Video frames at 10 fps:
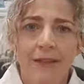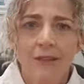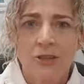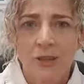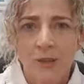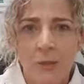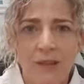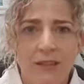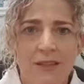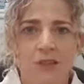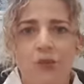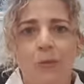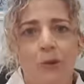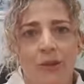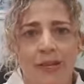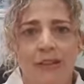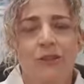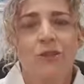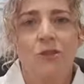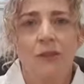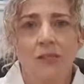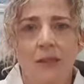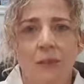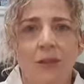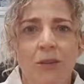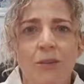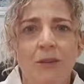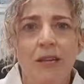so that we can stop creating those stress chemicals